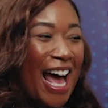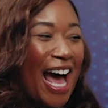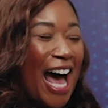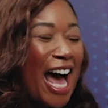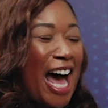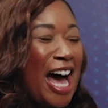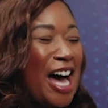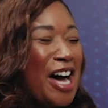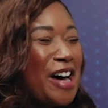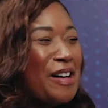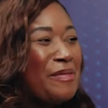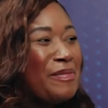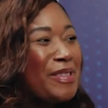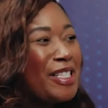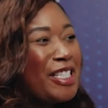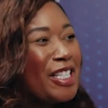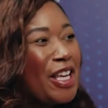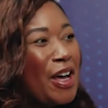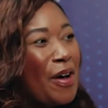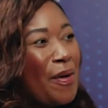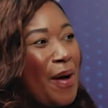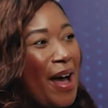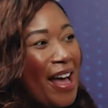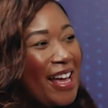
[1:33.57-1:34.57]

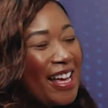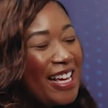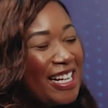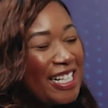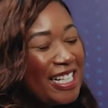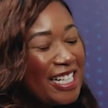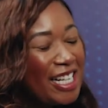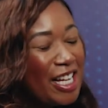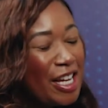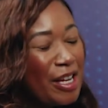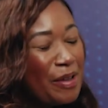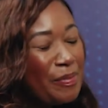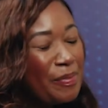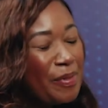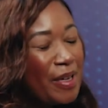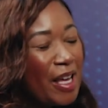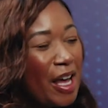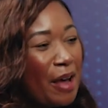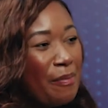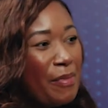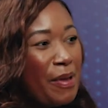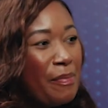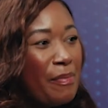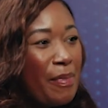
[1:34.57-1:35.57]
So I ended up
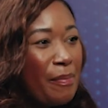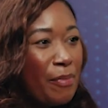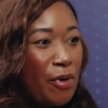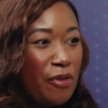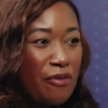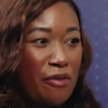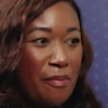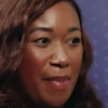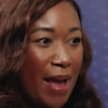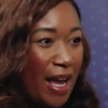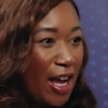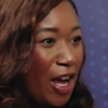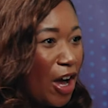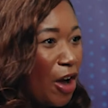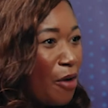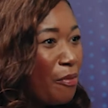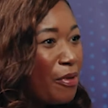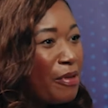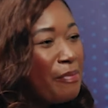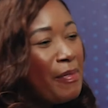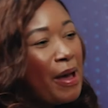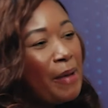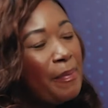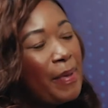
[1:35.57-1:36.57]
moving back home
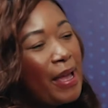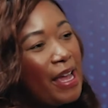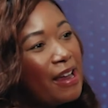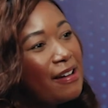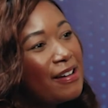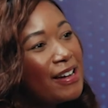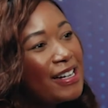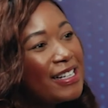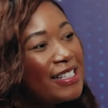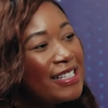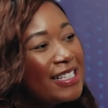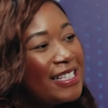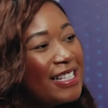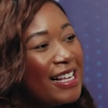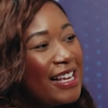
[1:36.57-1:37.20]
with my parents,